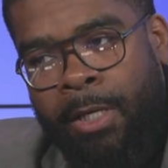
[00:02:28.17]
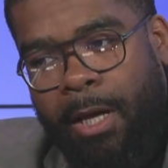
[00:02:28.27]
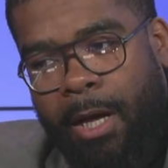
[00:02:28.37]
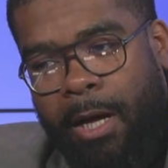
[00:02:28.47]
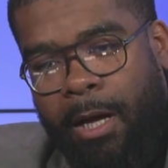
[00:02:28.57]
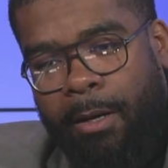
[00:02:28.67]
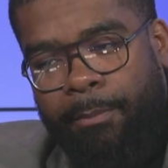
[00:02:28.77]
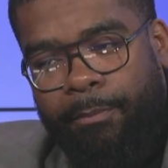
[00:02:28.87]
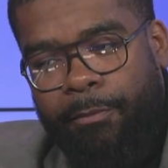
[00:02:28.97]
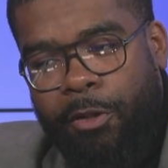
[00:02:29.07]

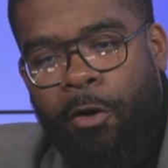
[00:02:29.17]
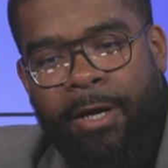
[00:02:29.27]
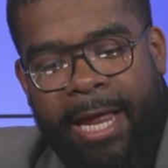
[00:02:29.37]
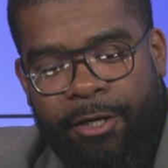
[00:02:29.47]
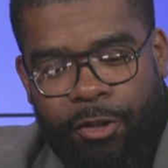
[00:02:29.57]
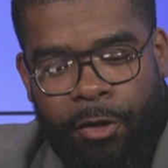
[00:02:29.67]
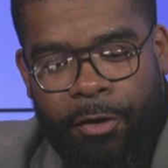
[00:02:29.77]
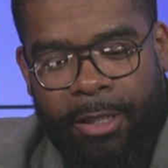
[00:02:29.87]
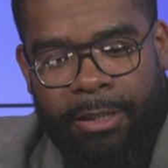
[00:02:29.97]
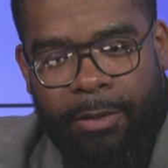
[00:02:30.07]
Um, during that journey,